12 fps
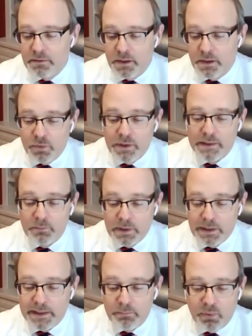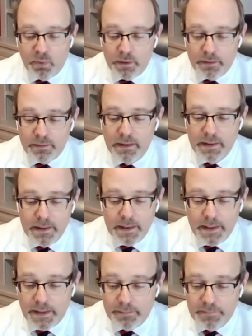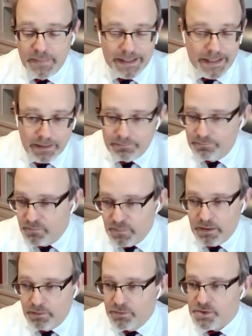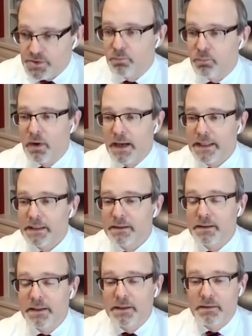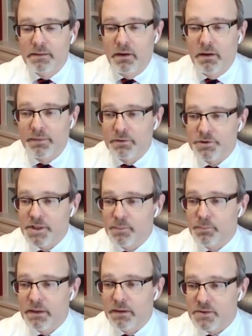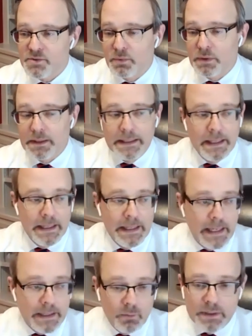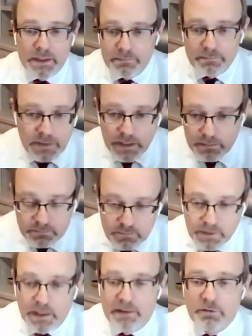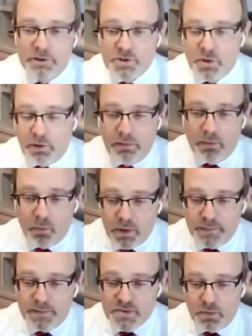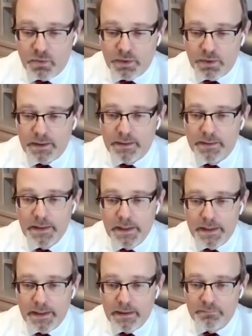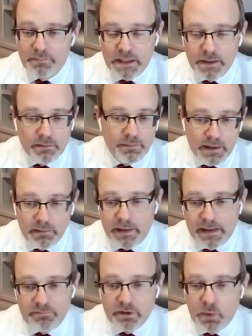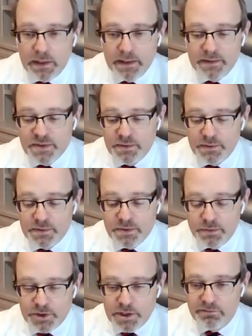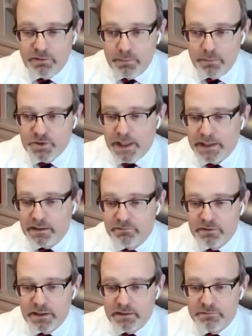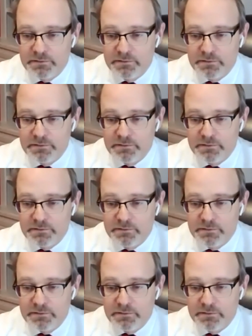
really, really important. And again, there's no pride in authorship here. It's really how do we leverage all the work that's going on here, there, and everywhere to achieve our objective of